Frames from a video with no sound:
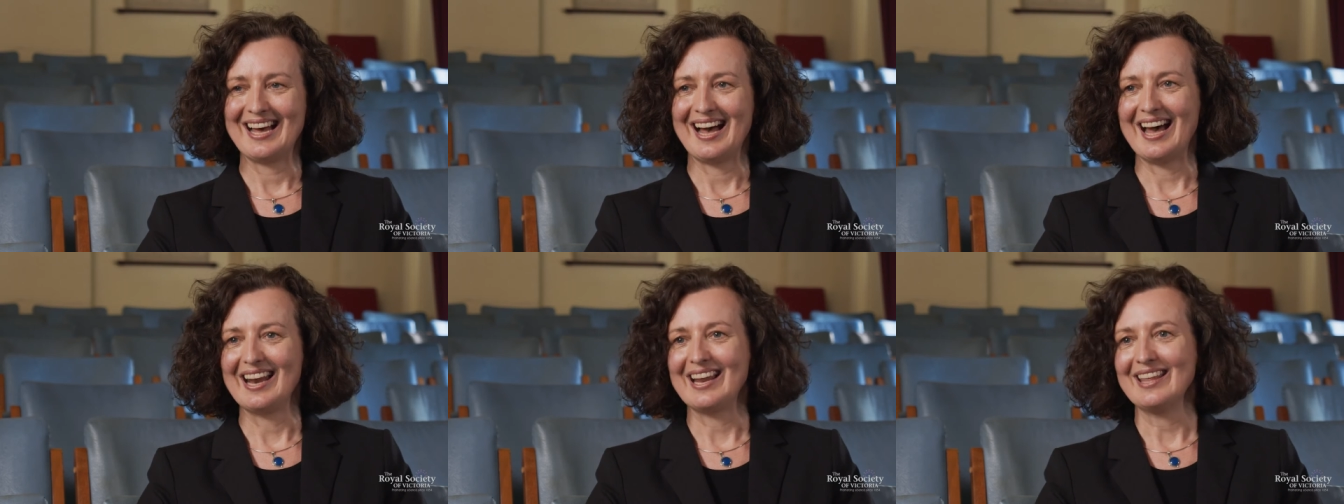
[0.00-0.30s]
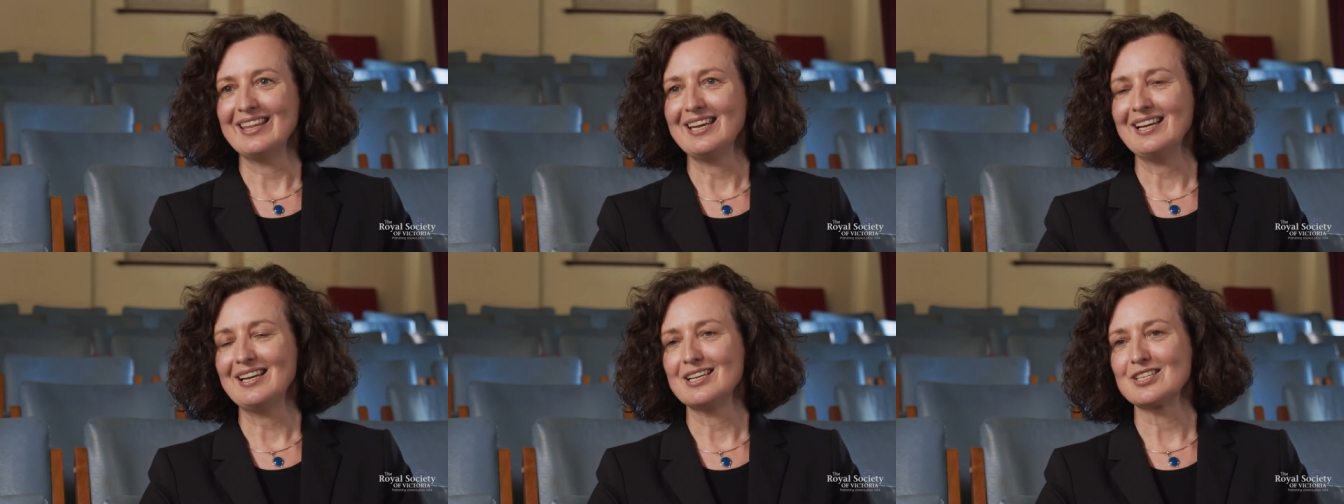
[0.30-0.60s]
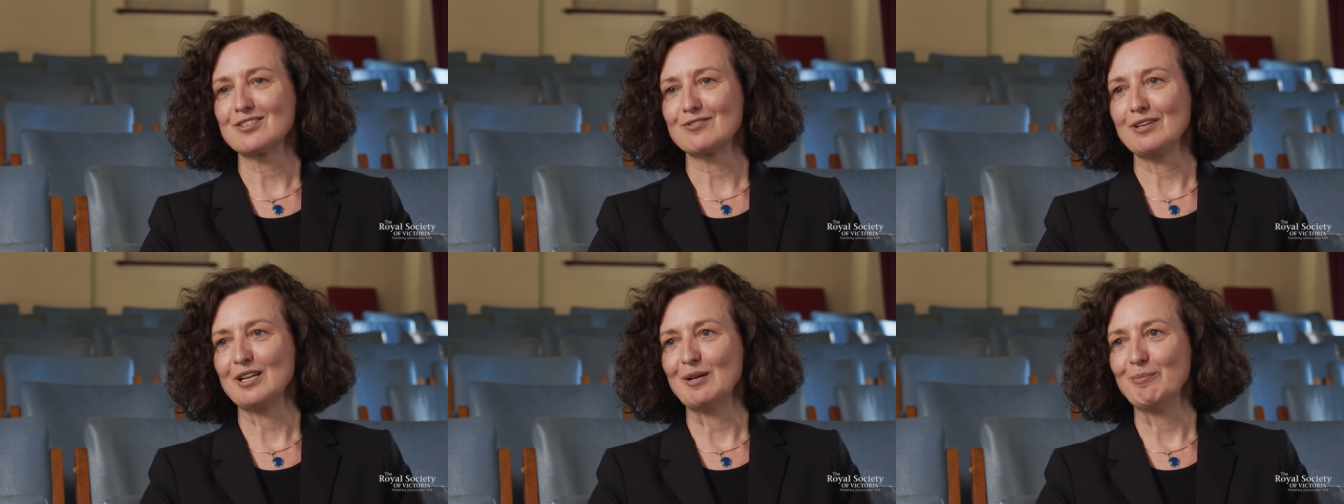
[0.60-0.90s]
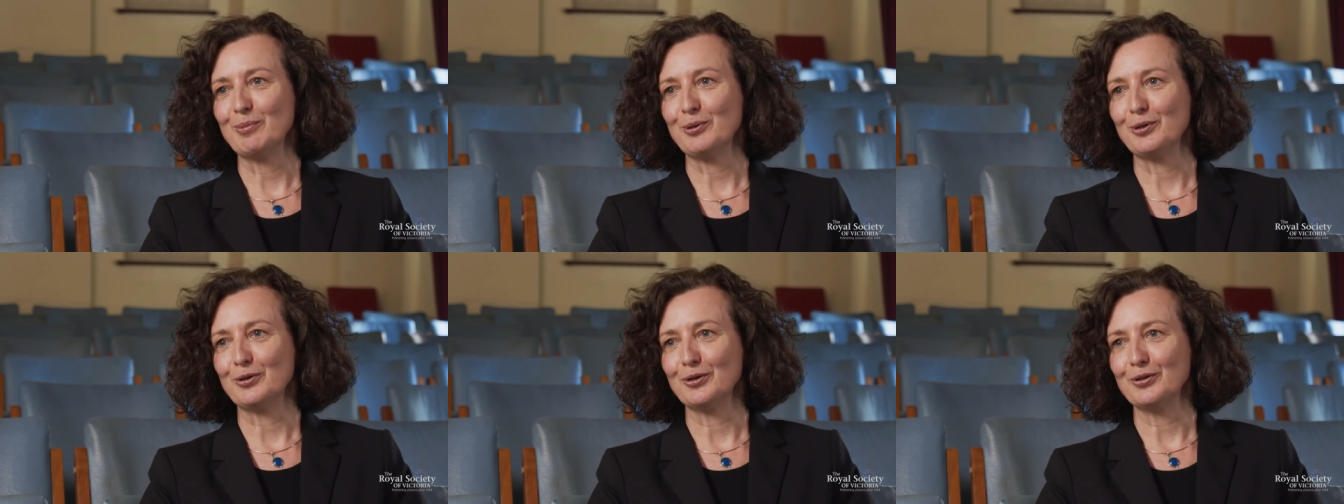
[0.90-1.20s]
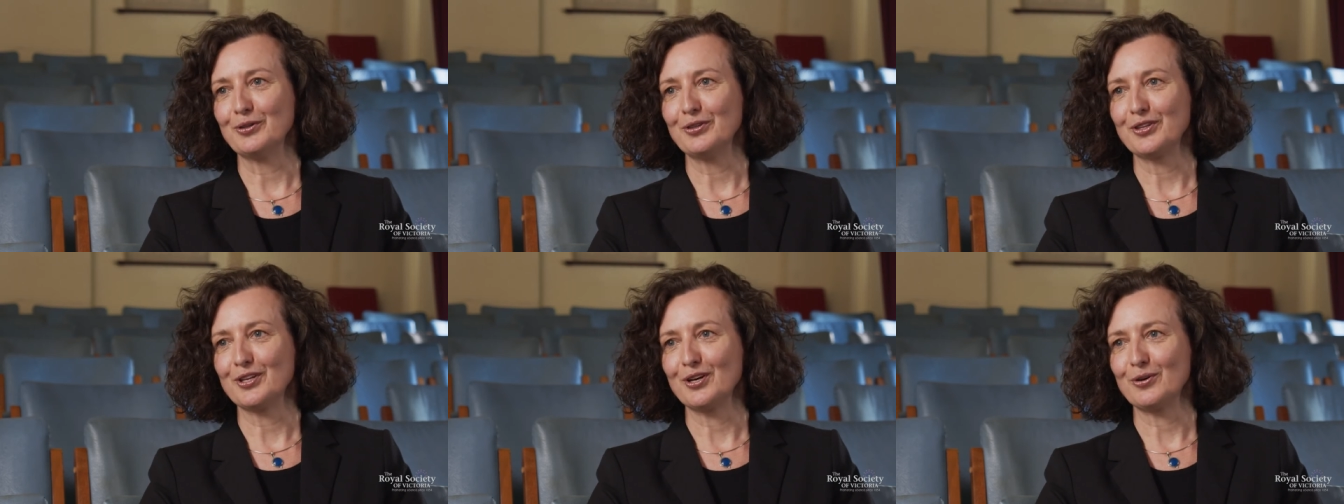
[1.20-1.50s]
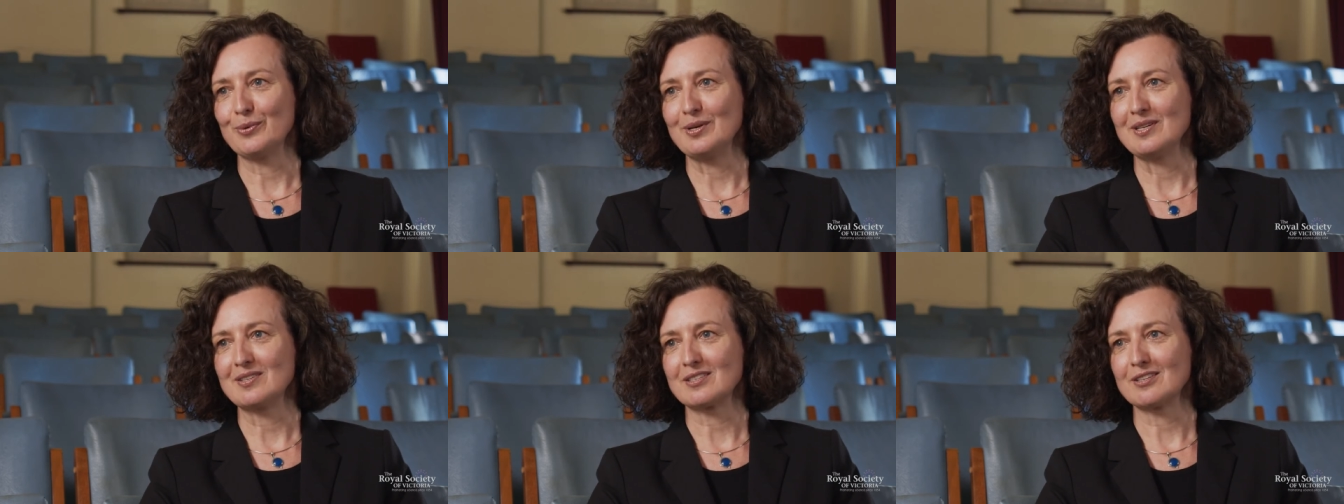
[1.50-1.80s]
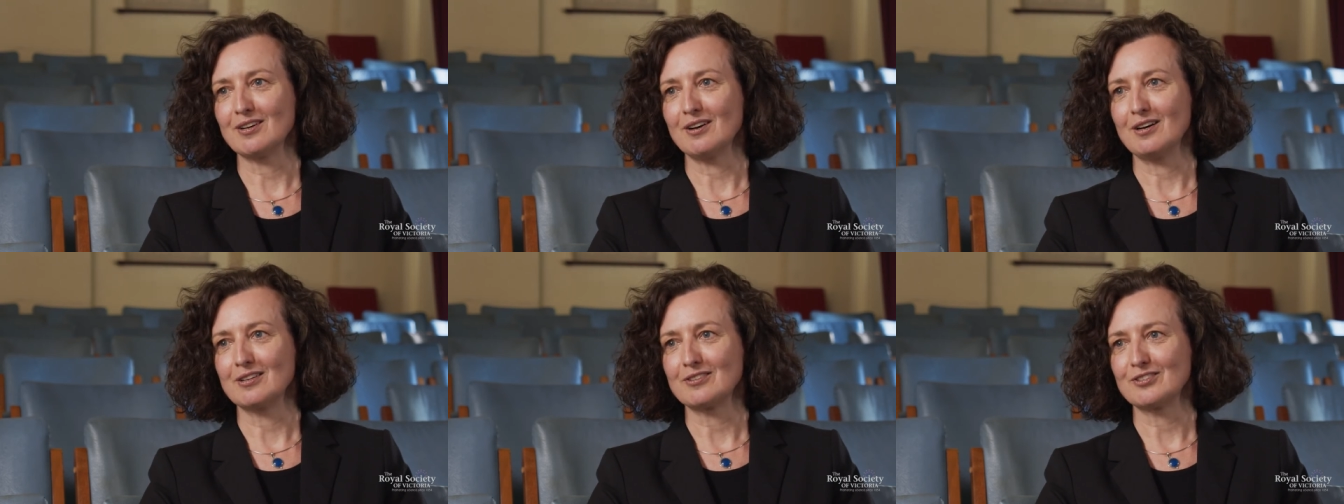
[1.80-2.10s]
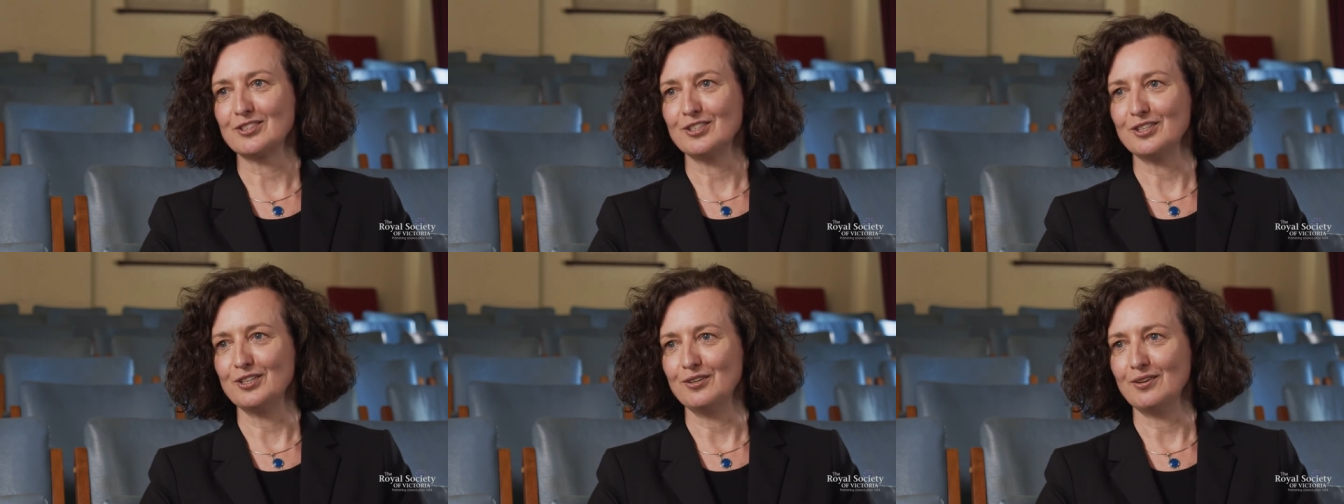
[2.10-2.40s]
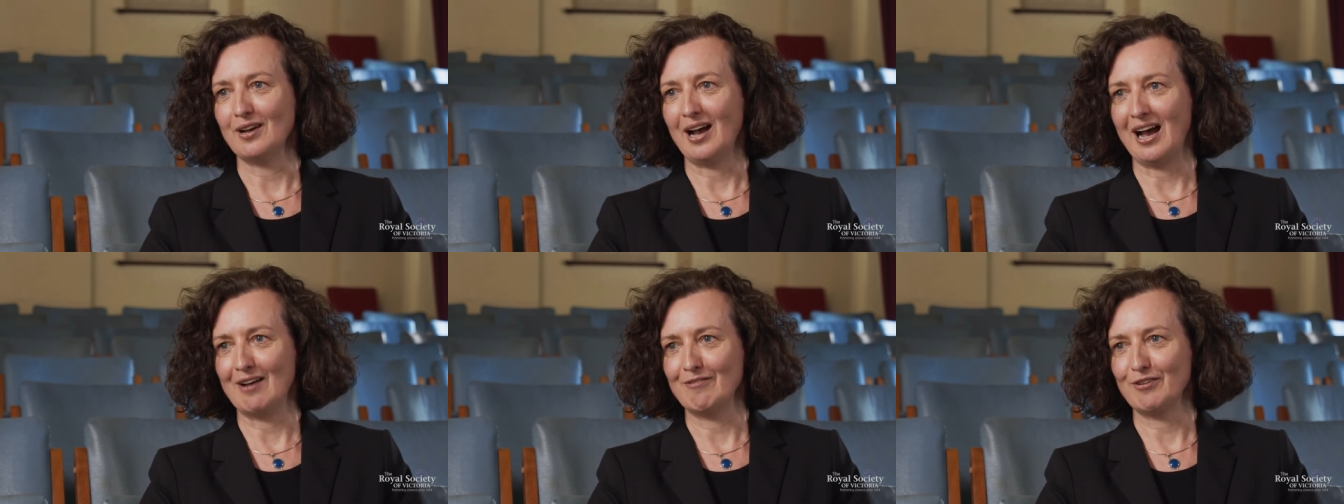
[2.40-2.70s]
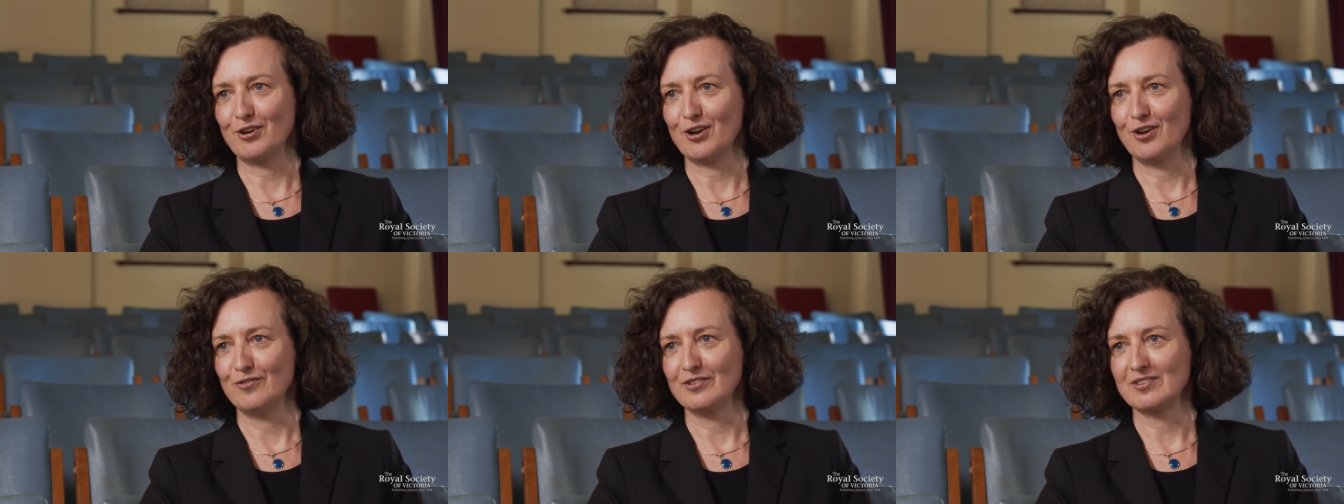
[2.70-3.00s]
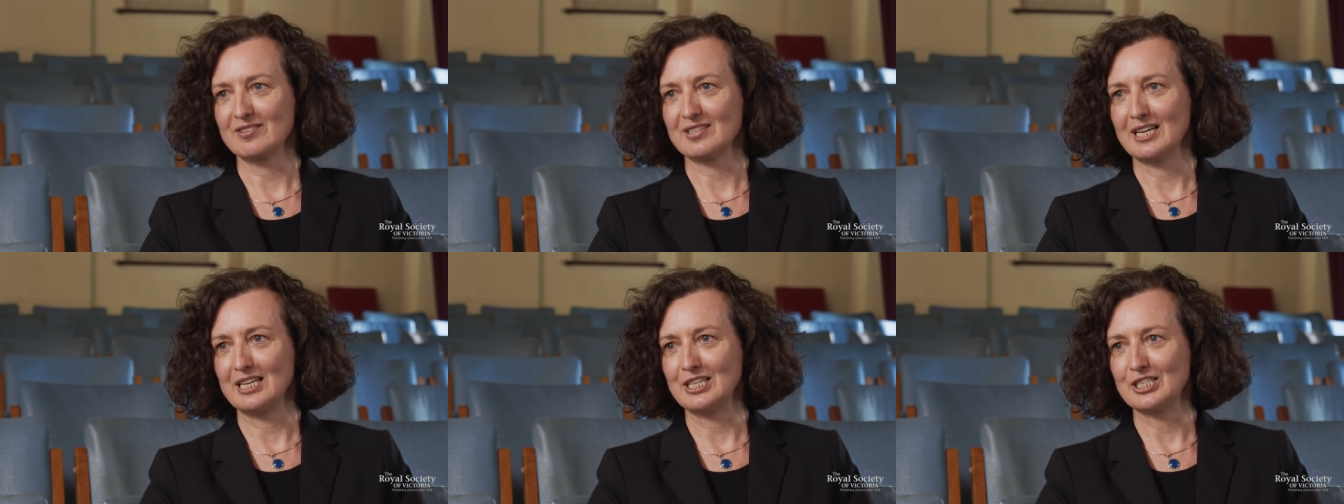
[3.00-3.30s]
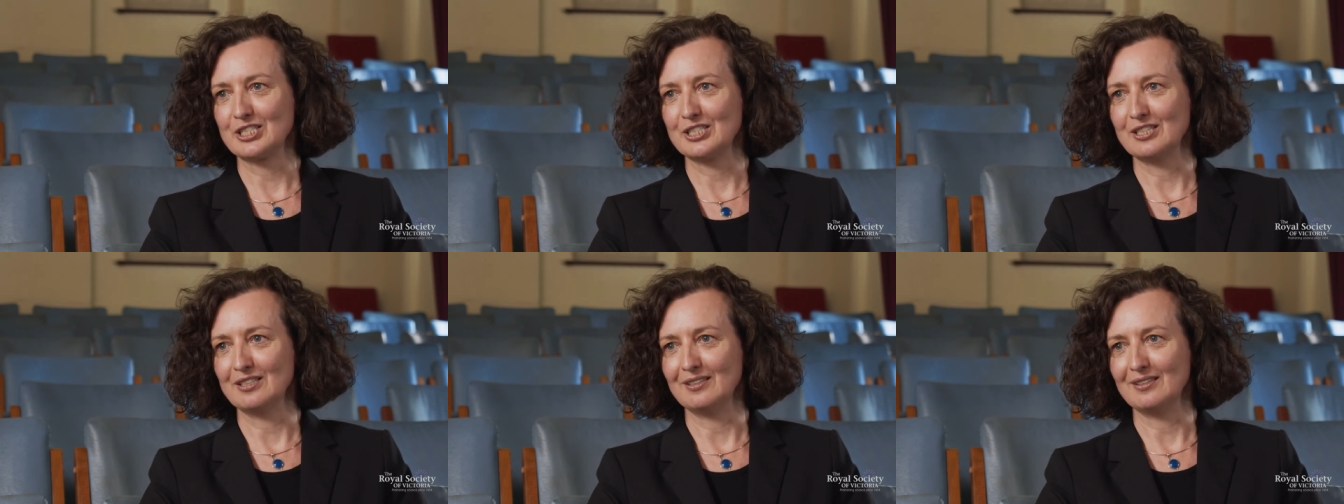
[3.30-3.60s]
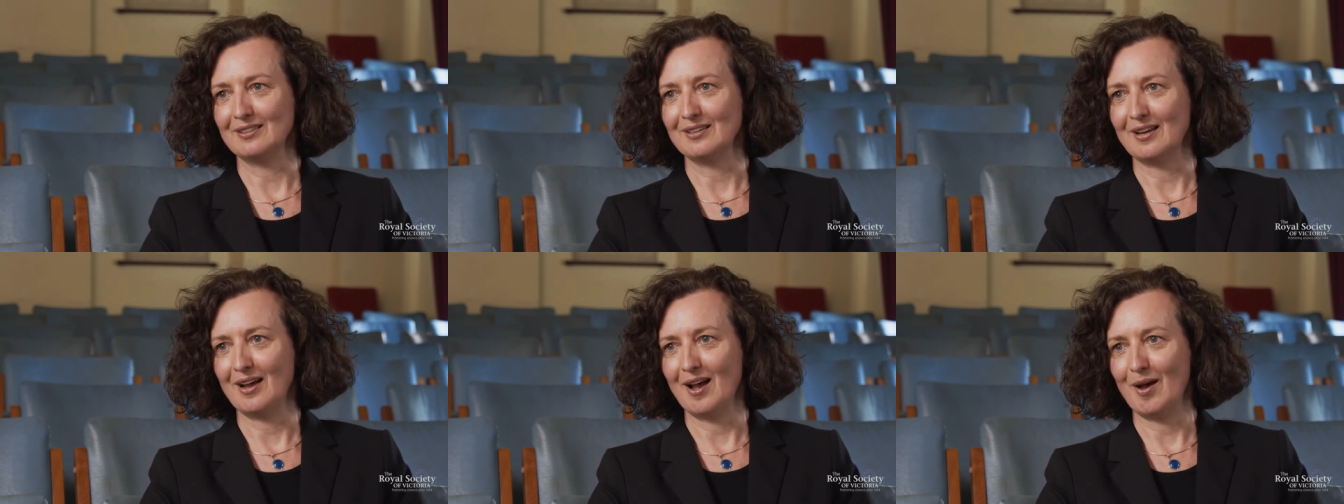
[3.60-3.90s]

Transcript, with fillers: And I think it's really important that we start to have a conversation